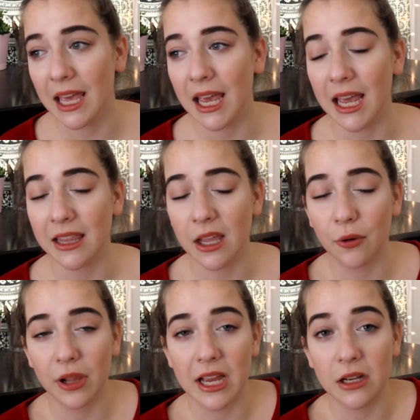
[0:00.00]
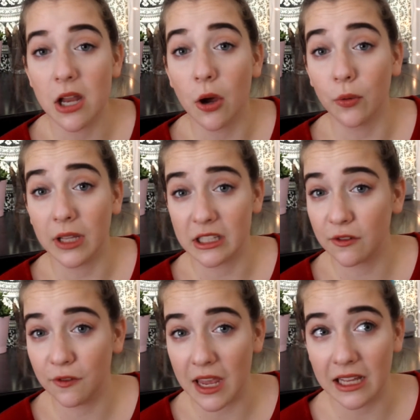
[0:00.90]
and they were like, no, that's
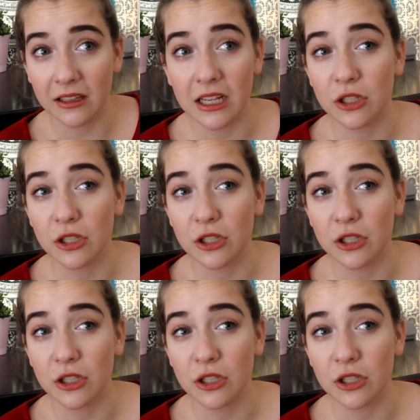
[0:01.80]
fake, like